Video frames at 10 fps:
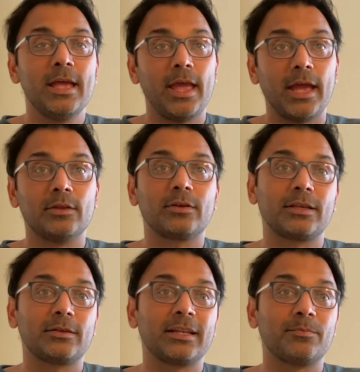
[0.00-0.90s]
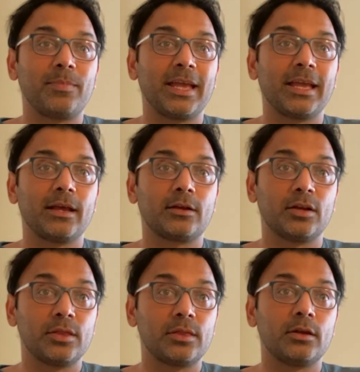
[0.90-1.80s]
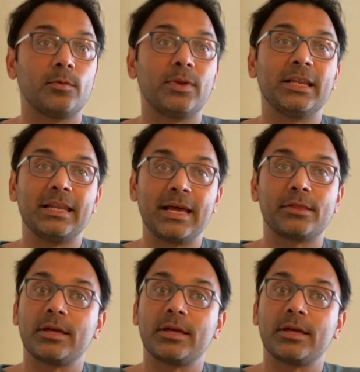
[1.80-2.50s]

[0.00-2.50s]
and you can pay considerably less